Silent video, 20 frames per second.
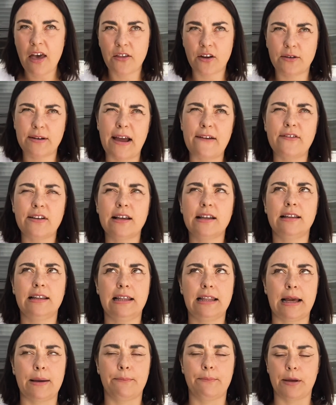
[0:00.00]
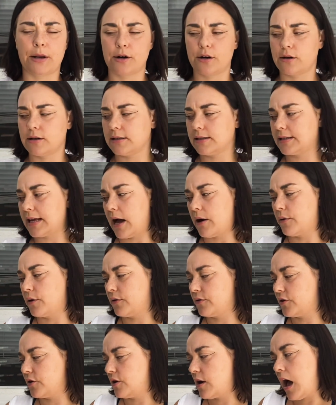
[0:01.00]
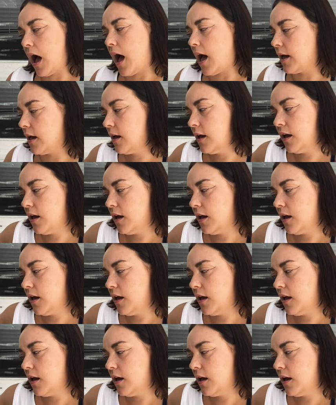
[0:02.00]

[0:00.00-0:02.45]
they're definitely like bitter and sour. They're not